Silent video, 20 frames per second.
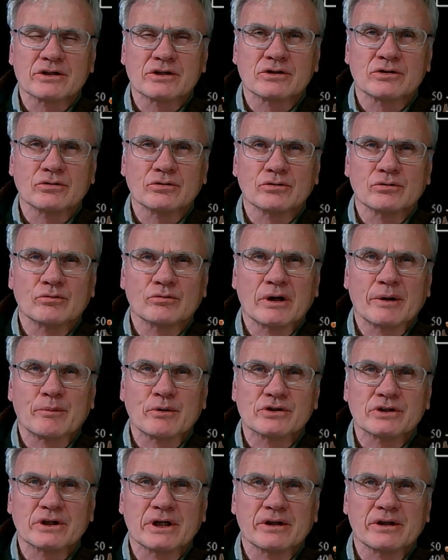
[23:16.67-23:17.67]
to
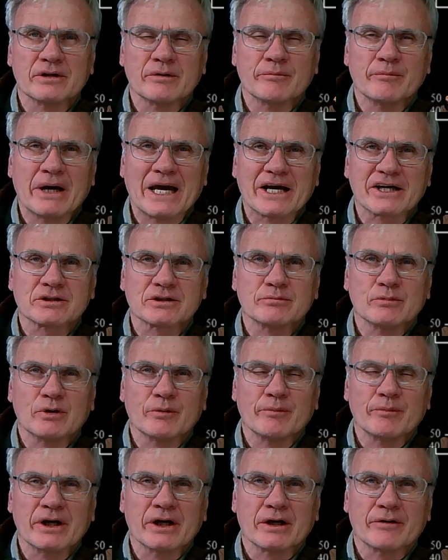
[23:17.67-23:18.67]
represent the maximum
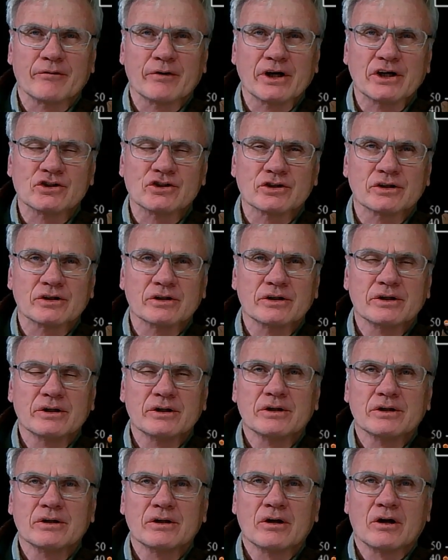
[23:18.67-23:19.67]
elevation
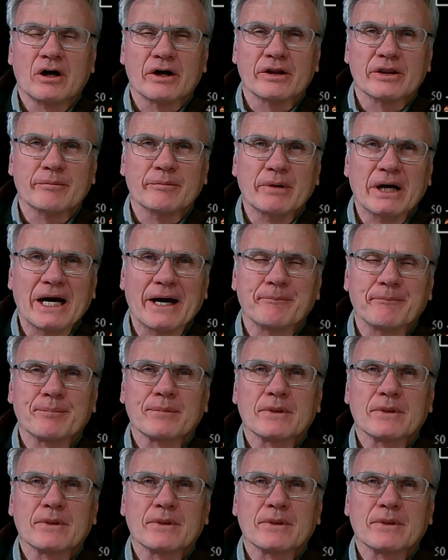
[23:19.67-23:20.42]
on the map.